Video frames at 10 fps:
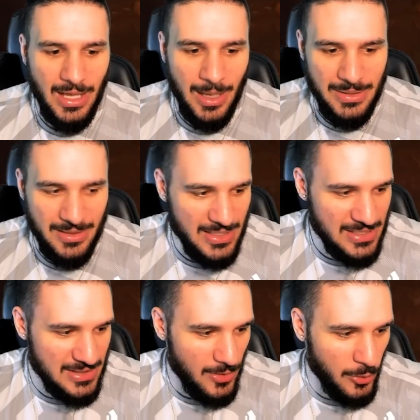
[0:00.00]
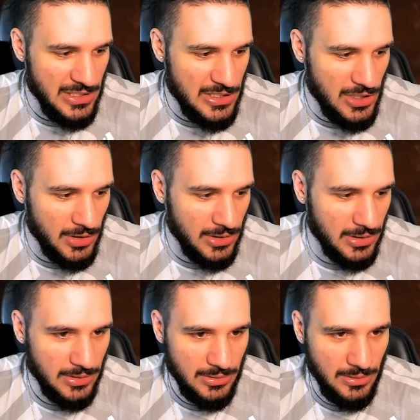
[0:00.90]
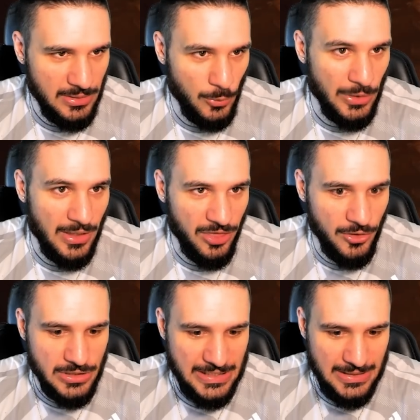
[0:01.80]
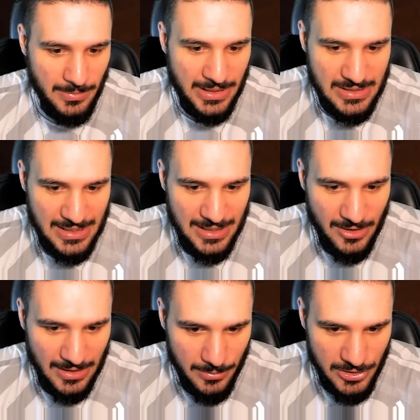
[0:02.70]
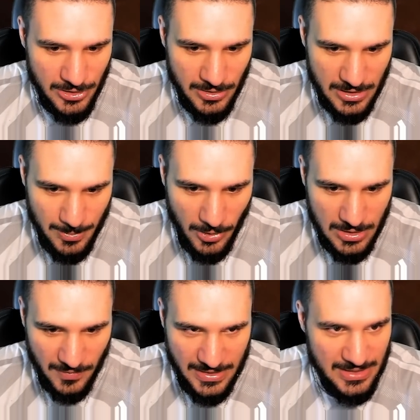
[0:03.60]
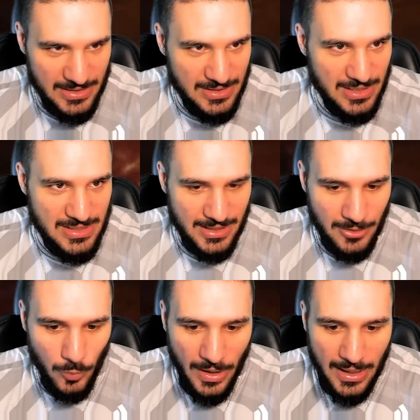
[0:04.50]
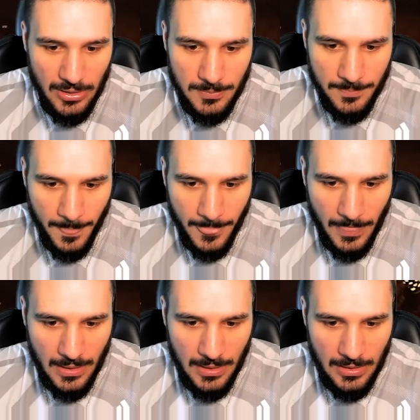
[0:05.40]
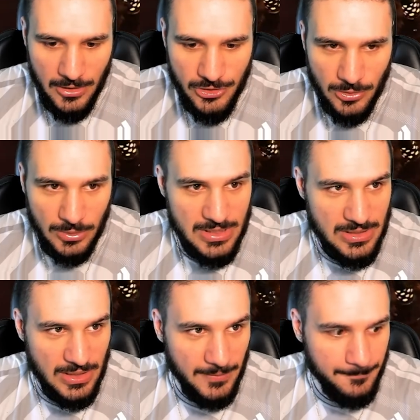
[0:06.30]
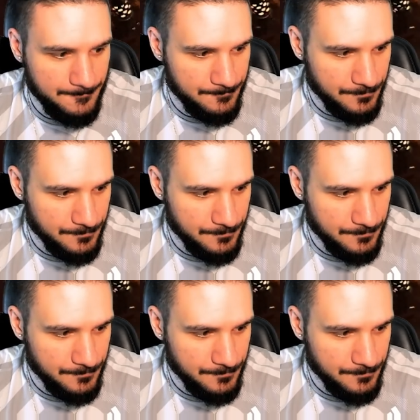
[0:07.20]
I mean, this only took, we're at 13 minutes here, and I'm sure this boss fight is going to take a while. So let's see.